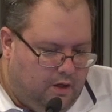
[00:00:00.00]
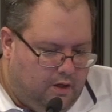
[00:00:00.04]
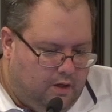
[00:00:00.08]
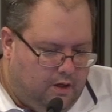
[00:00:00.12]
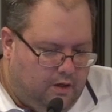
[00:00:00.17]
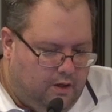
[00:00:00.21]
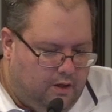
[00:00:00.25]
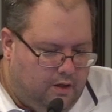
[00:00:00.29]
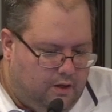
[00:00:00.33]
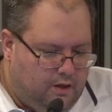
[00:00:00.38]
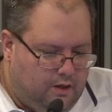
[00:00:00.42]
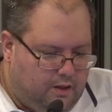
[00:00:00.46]

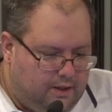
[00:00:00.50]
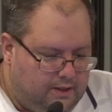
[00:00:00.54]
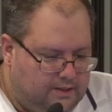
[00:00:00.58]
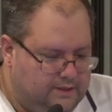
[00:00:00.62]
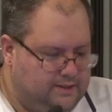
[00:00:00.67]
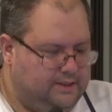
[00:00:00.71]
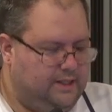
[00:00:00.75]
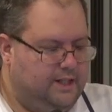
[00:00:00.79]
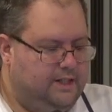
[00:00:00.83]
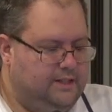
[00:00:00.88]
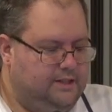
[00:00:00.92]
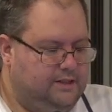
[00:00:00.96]
Uh,
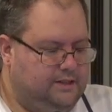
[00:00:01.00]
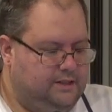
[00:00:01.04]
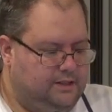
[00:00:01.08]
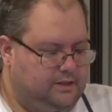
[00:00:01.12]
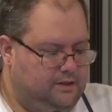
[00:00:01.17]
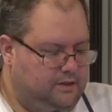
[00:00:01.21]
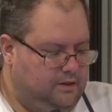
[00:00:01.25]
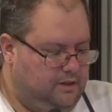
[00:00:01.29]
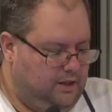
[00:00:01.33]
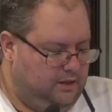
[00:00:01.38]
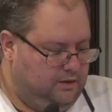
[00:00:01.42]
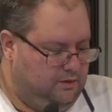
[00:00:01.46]
it says
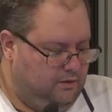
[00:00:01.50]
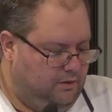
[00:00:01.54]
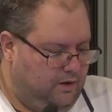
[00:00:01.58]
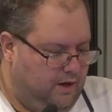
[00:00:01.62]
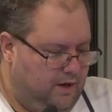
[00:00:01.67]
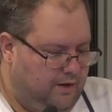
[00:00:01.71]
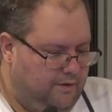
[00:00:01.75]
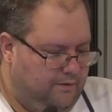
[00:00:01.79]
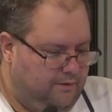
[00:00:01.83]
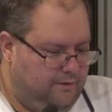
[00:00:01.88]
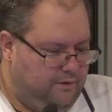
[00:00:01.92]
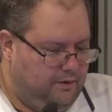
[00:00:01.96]
that you
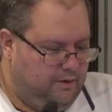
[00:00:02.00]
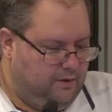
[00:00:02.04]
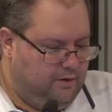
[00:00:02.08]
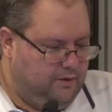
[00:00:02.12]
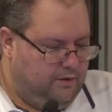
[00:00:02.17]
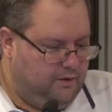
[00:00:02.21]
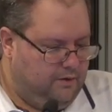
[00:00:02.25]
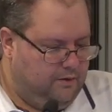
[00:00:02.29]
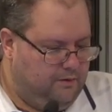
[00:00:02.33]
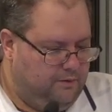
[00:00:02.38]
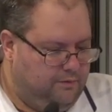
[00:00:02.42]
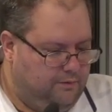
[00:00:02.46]
have
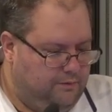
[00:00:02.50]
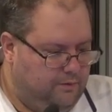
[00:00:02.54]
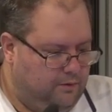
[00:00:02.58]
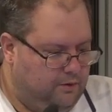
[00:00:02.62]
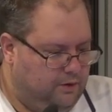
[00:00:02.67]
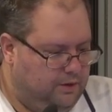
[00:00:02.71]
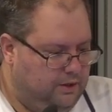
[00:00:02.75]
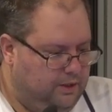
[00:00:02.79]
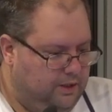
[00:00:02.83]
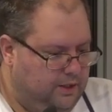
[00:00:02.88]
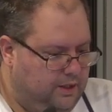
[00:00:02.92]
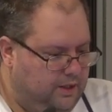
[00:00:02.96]
uh,
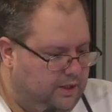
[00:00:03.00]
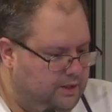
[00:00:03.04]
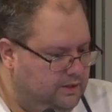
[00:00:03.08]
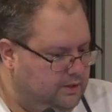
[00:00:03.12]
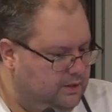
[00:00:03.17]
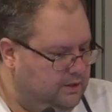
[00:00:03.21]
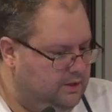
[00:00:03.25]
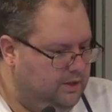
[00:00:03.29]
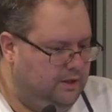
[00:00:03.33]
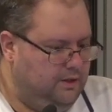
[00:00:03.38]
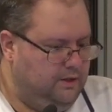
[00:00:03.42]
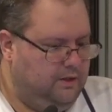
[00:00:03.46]

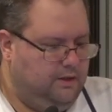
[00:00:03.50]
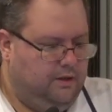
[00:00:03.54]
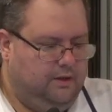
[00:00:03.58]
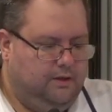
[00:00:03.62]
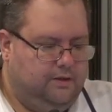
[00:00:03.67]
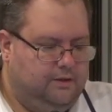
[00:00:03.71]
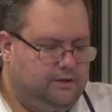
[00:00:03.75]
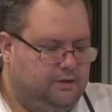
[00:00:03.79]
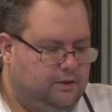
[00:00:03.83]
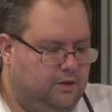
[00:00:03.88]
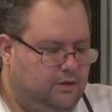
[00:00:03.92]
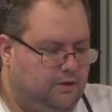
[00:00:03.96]
48k,
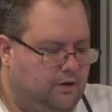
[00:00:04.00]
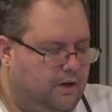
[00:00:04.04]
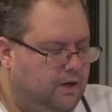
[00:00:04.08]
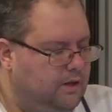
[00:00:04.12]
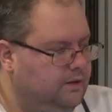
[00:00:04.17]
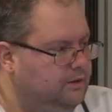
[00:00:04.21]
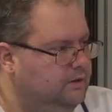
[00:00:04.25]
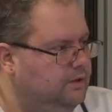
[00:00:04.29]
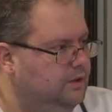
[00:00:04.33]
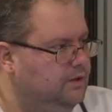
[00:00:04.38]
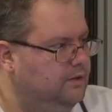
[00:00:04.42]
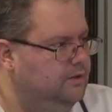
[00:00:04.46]
so
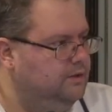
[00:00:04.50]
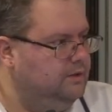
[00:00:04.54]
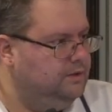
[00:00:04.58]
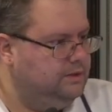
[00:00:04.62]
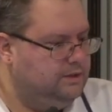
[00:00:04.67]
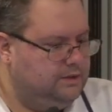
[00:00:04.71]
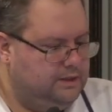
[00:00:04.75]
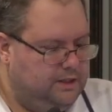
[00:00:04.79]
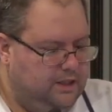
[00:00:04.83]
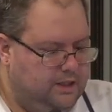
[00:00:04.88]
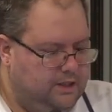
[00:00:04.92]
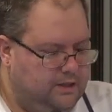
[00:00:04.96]
until
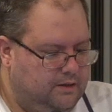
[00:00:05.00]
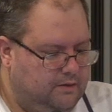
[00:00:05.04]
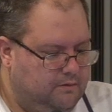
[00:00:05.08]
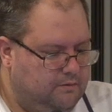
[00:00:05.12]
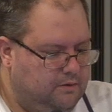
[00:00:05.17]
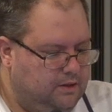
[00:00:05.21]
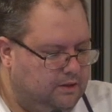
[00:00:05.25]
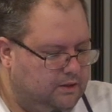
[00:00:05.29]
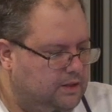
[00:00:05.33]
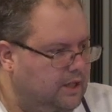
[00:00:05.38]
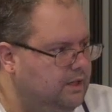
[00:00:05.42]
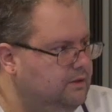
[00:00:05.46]

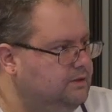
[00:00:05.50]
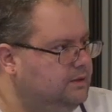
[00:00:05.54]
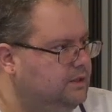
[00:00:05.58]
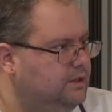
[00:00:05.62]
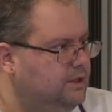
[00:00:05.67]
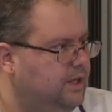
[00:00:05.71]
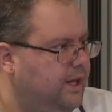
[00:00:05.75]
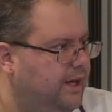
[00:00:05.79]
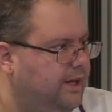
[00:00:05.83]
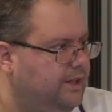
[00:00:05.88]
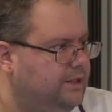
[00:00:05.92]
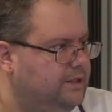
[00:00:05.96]

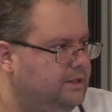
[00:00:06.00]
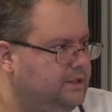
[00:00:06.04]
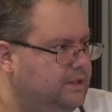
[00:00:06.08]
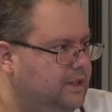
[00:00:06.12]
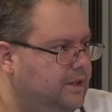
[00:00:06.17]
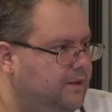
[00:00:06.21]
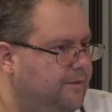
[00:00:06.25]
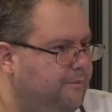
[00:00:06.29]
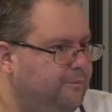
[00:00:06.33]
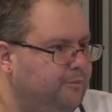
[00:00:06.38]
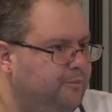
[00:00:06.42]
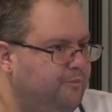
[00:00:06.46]
C1000 hex.
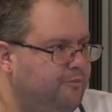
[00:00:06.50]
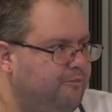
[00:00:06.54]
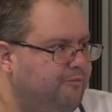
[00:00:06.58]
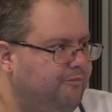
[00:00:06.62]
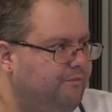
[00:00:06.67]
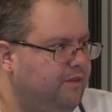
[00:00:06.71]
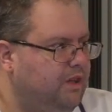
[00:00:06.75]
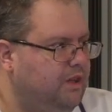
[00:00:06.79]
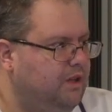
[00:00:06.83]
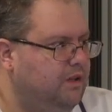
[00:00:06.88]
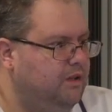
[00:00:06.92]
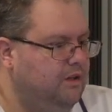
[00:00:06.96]

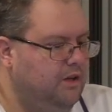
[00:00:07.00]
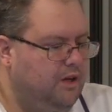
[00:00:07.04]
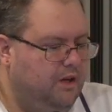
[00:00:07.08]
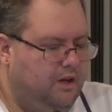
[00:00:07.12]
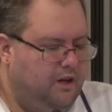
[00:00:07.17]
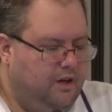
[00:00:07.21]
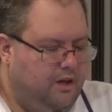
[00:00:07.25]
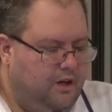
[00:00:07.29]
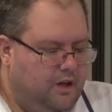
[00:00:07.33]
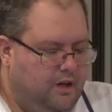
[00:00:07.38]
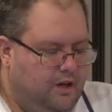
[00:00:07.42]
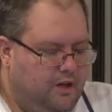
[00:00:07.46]

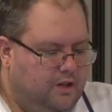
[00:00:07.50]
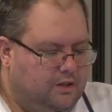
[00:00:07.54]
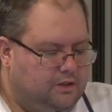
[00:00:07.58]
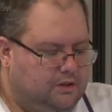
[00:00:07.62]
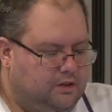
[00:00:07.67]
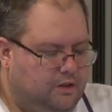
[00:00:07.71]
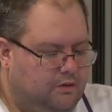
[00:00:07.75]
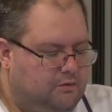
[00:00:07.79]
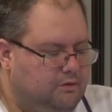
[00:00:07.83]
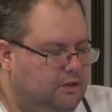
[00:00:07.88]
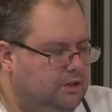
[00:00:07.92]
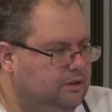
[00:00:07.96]

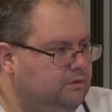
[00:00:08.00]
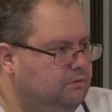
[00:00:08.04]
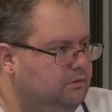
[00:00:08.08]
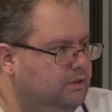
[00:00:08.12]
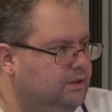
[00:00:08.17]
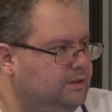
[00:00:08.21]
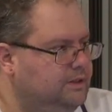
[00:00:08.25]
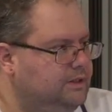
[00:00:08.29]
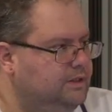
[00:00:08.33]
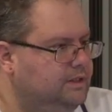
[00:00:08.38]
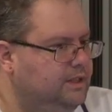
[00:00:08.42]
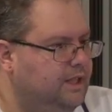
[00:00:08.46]
So what
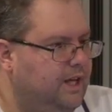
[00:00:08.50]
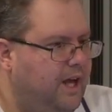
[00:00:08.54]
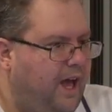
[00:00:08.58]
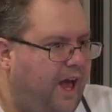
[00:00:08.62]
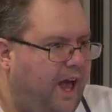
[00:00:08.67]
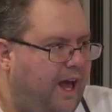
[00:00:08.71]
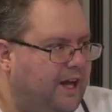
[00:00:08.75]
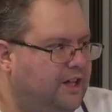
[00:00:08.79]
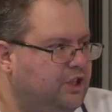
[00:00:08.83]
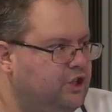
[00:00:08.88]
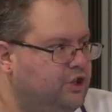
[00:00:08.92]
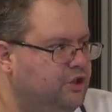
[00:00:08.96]
was
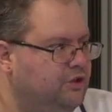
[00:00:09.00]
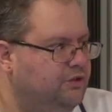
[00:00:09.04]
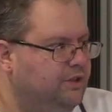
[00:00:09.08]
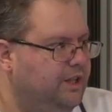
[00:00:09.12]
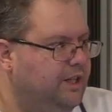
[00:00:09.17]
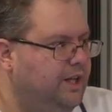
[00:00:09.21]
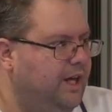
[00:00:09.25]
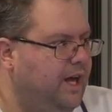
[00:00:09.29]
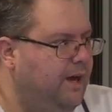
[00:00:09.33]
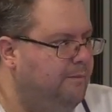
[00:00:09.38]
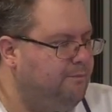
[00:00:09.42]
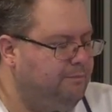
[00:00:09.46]

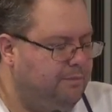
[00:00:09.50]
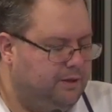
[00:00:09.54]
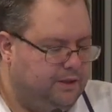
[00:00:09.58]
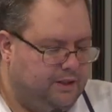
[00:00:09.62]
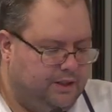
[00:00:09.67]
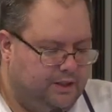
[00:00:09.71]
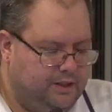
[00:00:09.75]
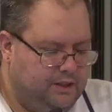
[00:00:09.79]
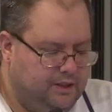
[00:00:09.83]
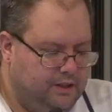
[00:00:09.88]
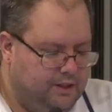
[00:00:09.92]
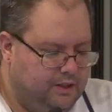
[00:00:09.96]
actually
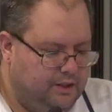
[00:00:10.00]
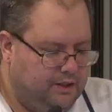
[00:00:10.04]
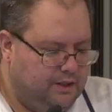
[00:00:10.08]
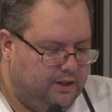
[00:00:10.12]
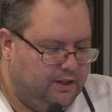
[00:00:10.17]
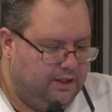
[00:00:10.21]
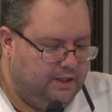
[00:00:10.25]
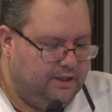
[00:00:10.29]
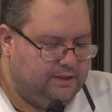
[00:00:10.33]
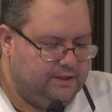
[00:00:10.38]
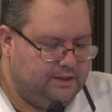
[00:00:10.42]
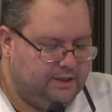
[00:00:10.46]
happening
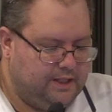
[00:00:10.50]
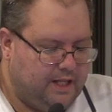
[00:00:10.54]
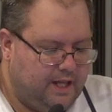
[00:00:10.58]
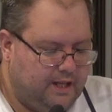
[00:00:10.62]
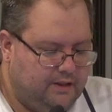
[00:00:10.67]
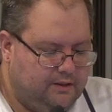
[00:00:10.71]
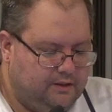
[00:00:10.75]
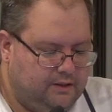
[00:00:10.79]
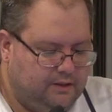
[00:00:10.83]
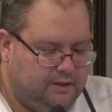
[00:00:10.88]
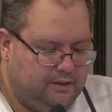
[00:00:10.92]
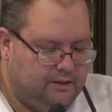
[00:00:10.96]
is
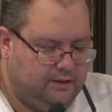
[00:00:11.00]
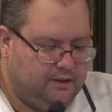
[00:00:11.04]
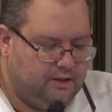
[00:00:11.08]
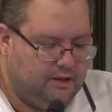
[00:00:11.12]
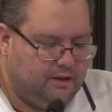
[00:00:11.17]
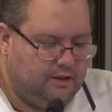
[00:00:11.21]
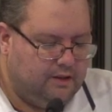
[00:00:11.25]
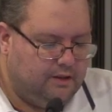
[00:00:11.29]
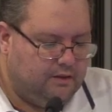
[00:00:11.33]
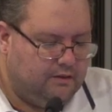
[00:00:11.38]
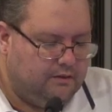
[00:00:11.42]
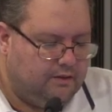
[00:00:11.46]
that
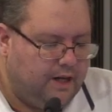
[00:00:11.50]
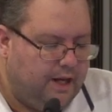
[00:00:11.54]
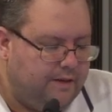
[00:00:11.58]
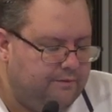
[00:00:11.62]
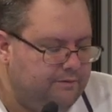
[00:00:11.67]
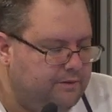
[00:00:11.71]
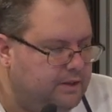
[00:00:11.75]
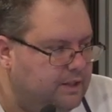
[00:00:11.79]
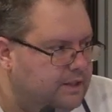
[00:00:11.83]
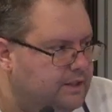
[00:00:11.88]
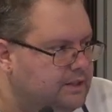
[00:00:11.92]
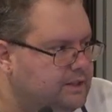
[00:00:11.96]
the
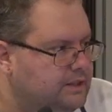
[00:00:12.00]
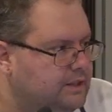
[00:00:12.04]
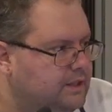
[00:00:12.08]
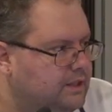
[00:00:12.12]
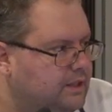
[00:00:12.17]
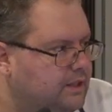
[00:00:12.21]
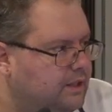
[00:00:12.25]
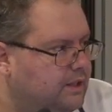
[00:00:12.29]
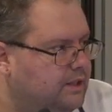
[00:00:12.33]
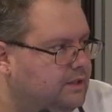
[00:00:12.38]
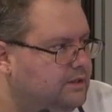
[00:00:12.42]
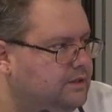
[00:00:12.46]
RAM disk
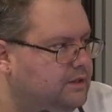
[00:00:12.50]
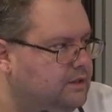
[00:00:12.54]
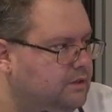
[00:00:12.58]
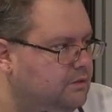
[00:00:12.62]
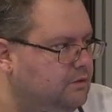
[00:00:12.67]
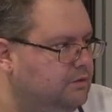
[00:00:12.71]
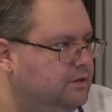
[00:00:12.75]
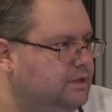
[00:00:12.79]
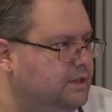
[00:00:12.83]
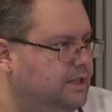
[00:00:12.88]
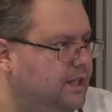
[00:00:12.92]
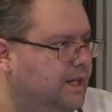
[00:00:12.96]
is
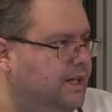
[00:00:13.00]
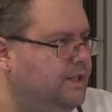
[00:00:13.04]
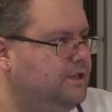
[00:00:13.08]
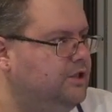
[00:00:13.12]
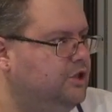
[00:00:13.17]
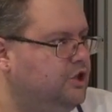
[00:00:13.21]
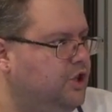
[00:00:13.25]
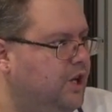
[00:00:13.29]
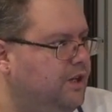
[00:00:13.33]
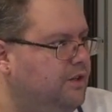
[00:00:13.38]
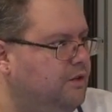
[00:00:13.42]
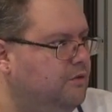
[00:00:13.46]
used as
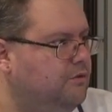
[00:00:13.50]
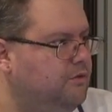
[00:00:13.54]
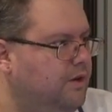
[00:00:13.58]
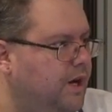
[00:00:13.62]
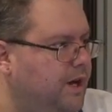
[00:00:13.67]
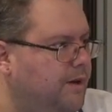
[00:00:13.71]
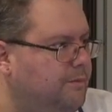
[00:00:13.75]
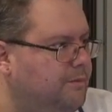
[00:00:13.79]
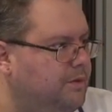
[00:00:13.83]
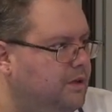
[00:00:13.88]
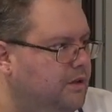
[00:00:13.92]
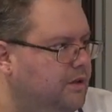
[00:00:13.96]
shadow
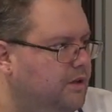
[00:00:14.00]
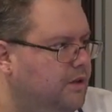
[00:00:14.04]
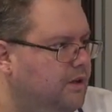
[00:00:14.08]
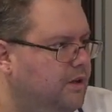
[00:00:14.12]
RAM.